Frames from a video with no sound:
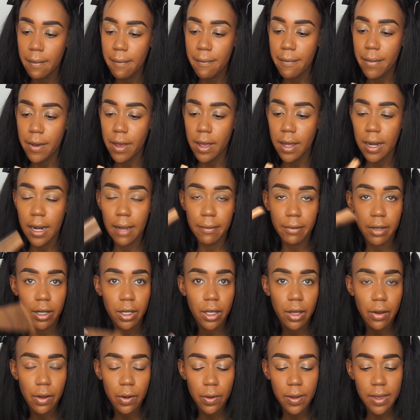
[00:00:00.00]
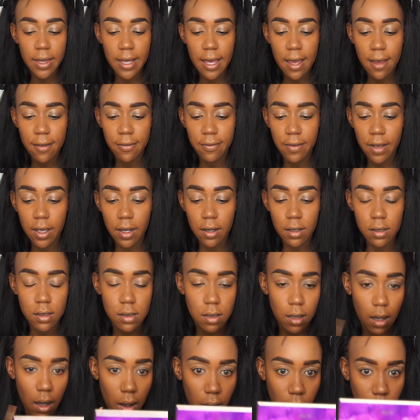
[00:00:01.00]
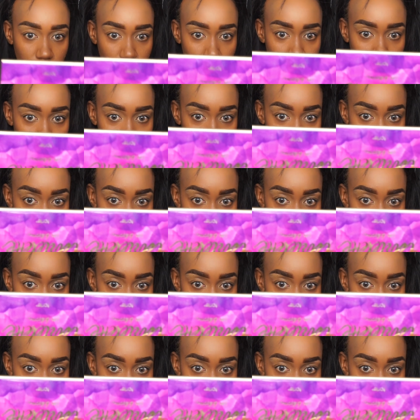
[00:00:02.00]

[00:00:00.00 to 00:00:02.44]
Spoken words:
but I'm going to go into Cafe to start with.